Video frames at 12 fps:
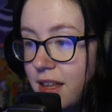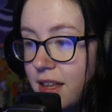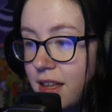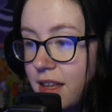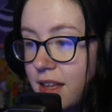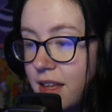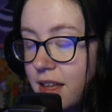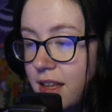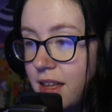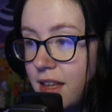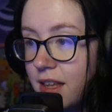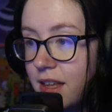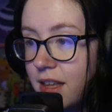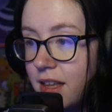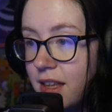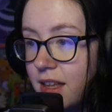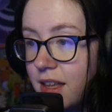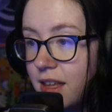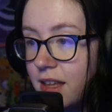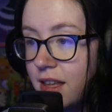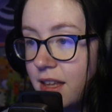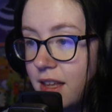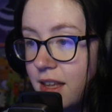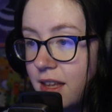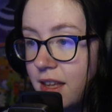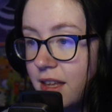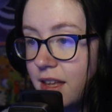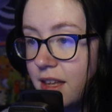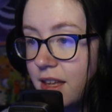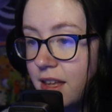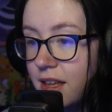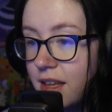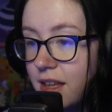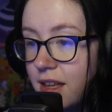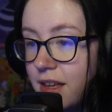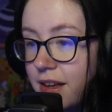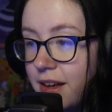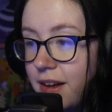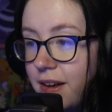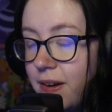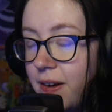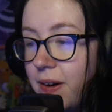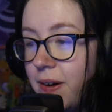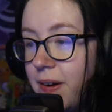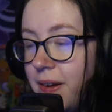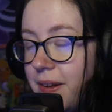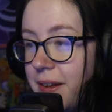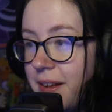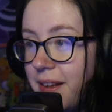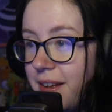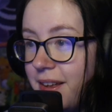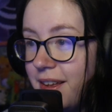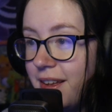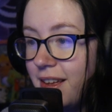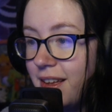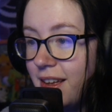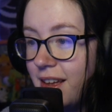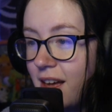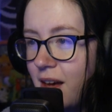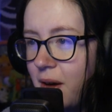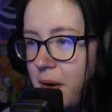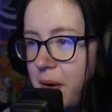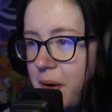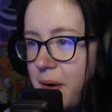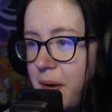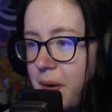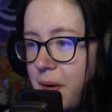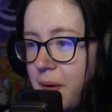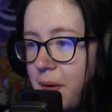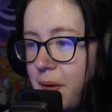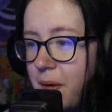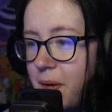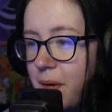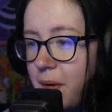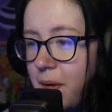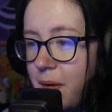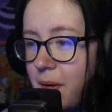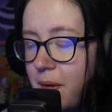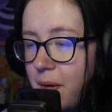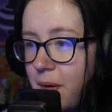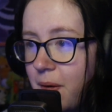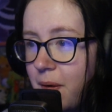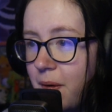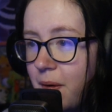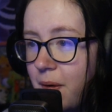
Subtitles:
No one is speaking in this clip.